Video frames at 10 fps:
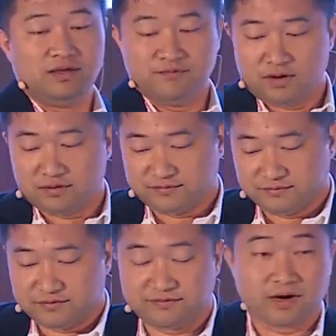evolve
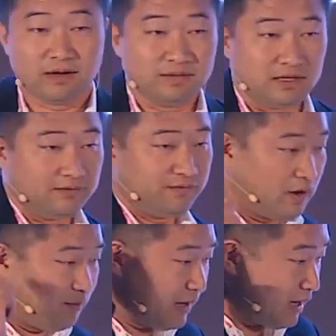from the
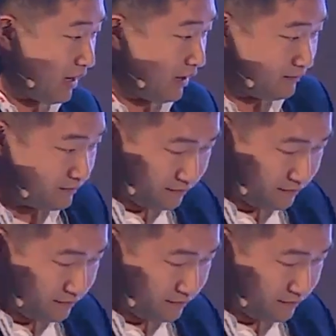very beginning.